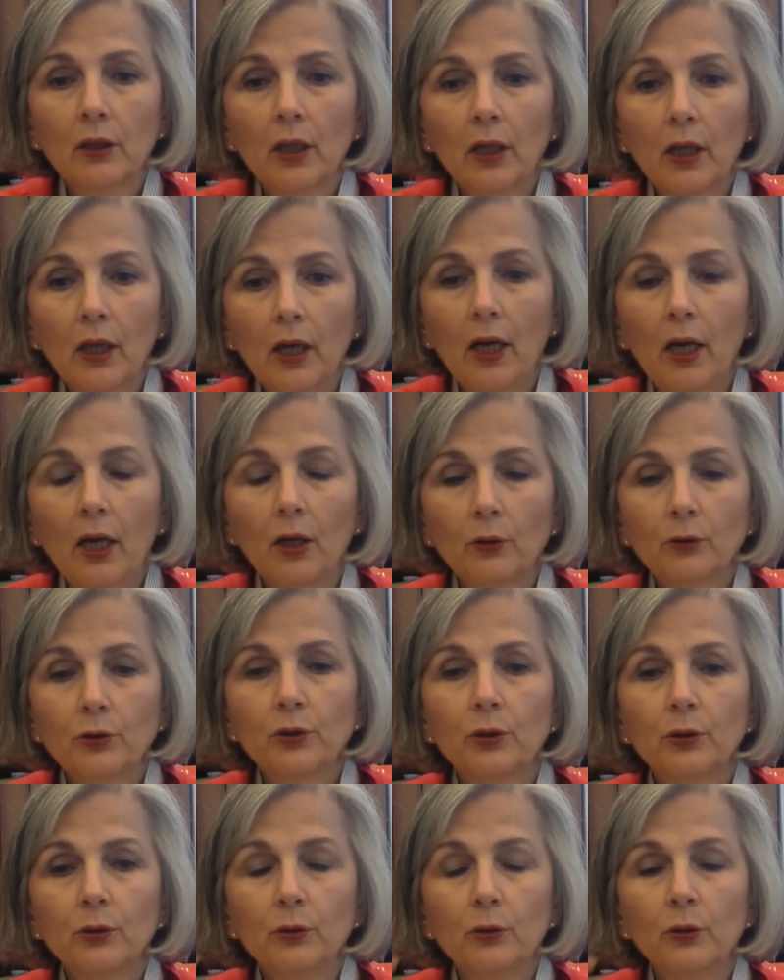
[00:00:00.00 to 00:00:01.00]
how
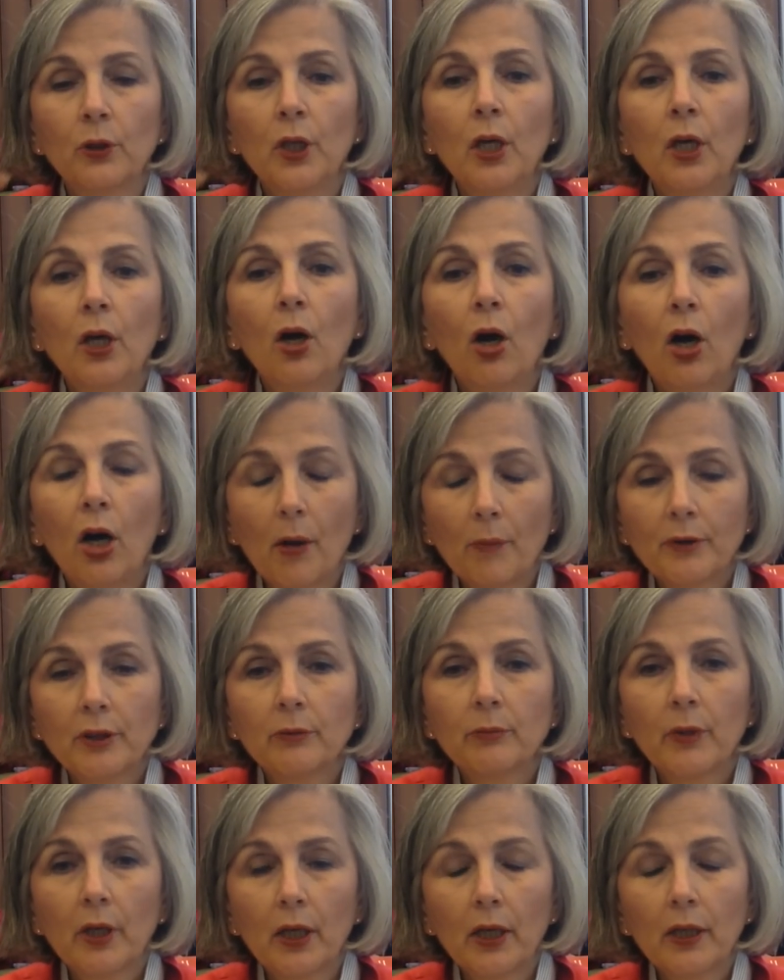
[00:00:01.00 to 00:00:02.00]
to
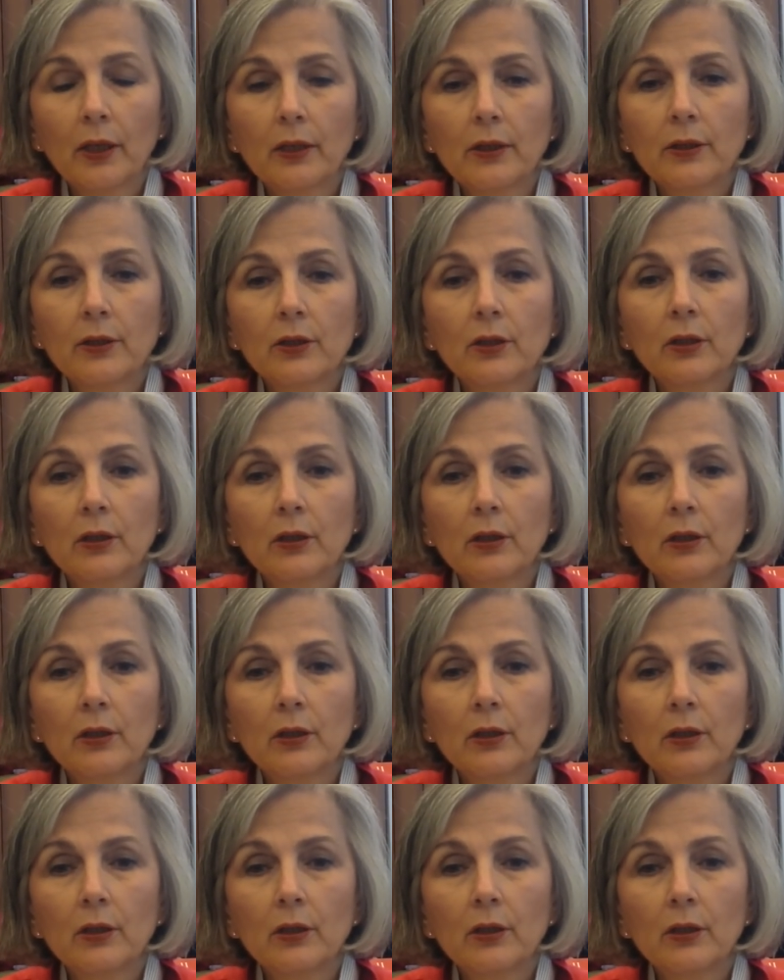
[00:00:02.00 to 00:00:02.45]
optimize